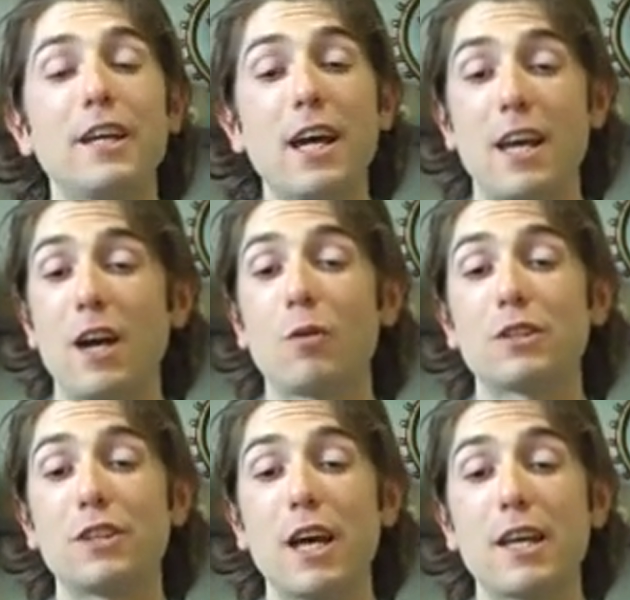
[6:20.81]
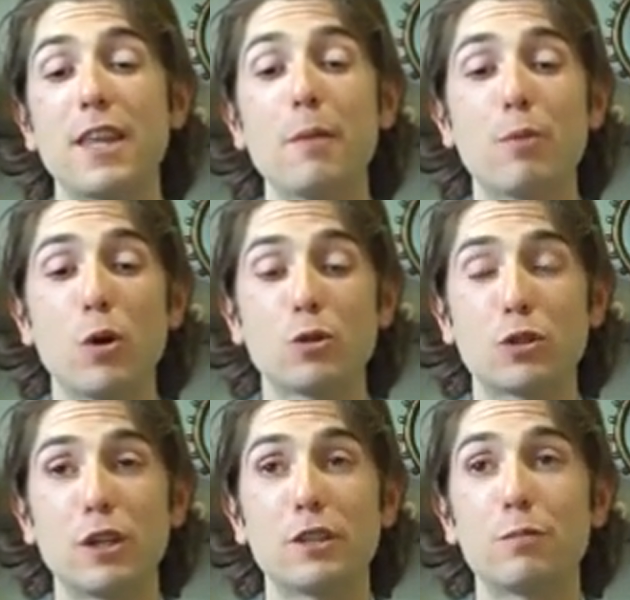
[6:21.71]
Yeah, and I want to say, that
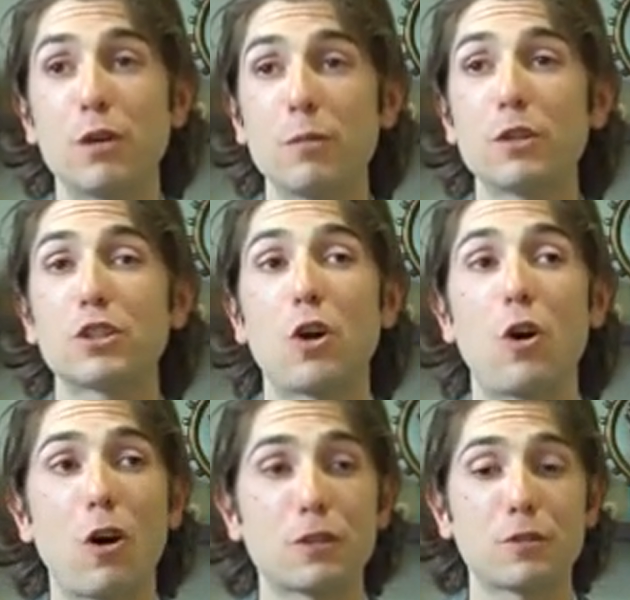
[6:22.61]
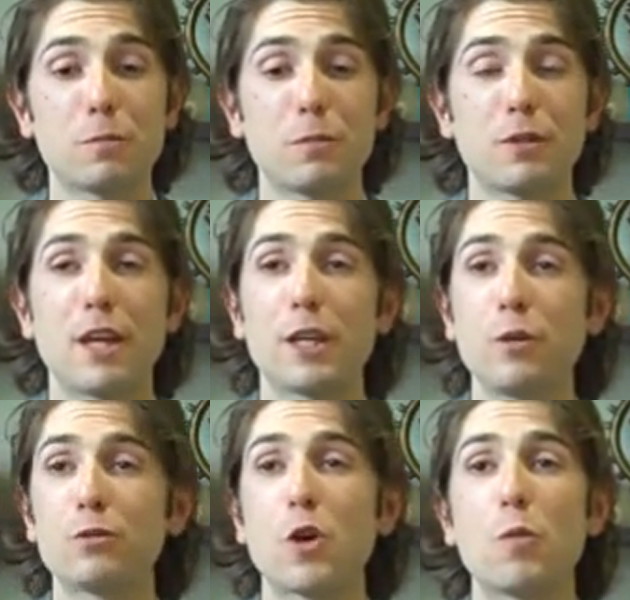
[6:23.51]
poster is pretty much awesome. Thank
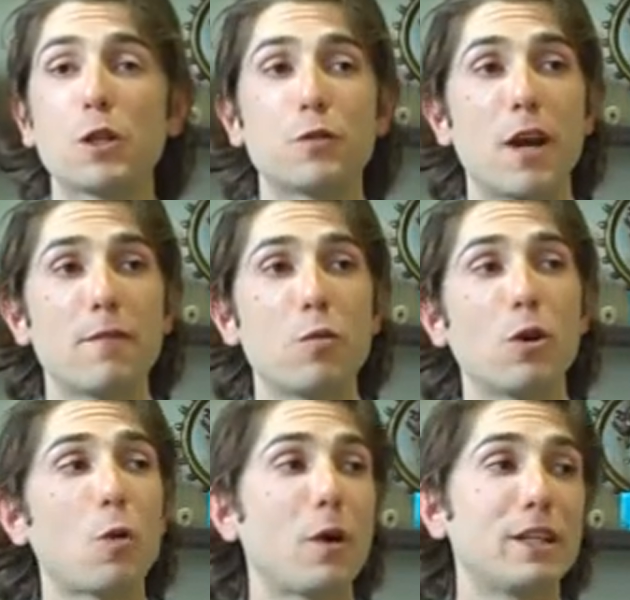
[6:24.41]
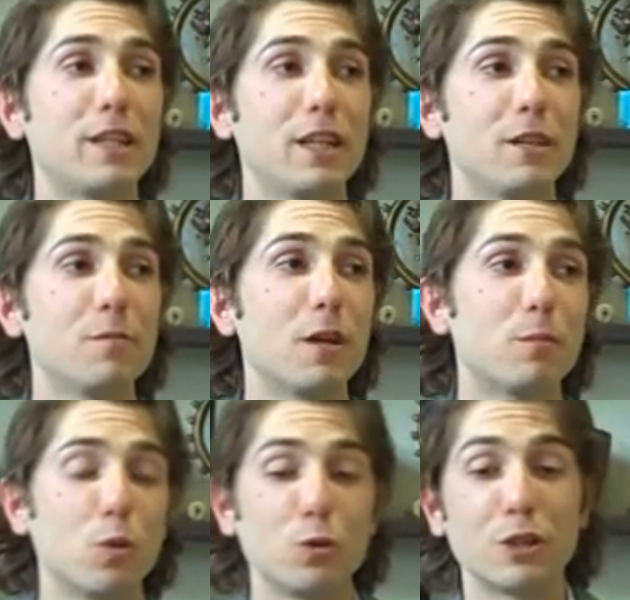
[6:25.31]
you so much for everyone on my team that
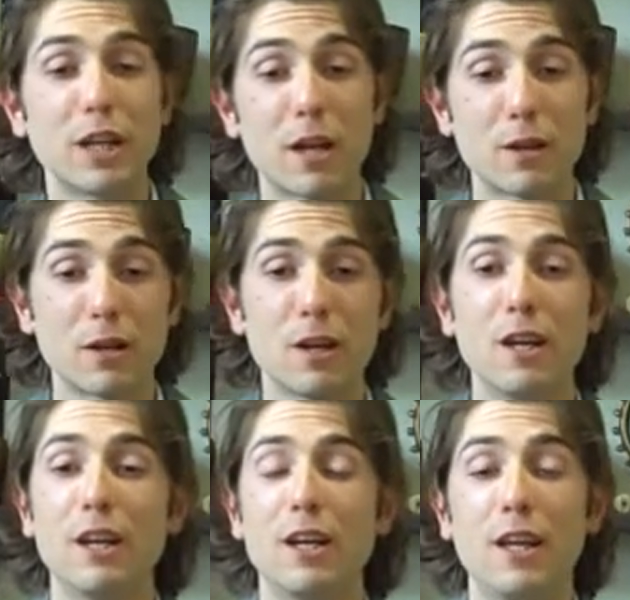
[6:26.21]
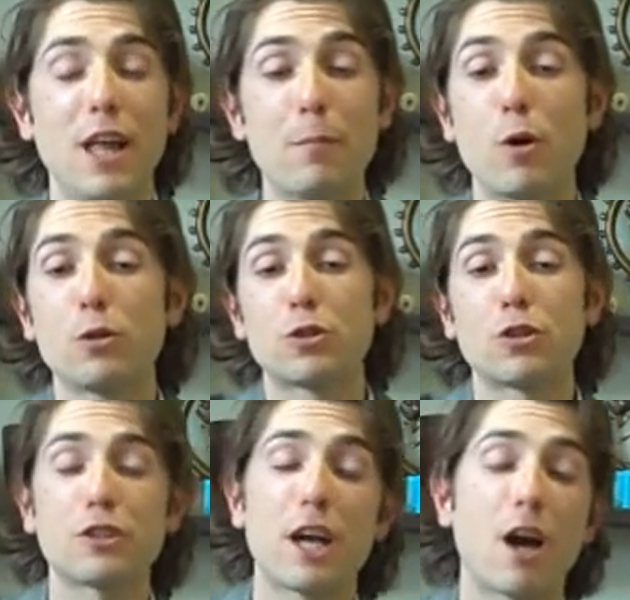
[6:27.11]
pulled together. That poster
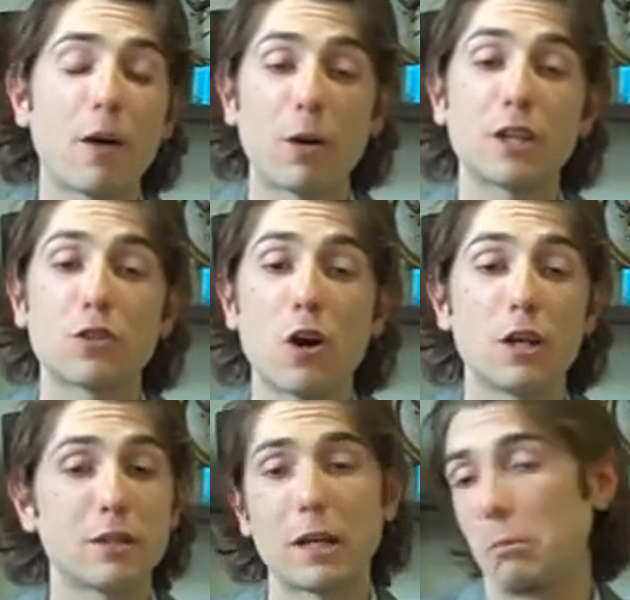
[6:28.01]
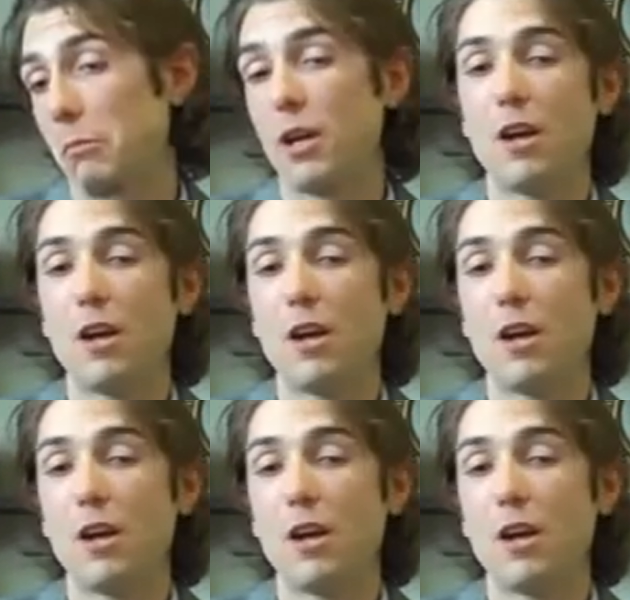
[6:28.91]
is now, when I saw it, it's like...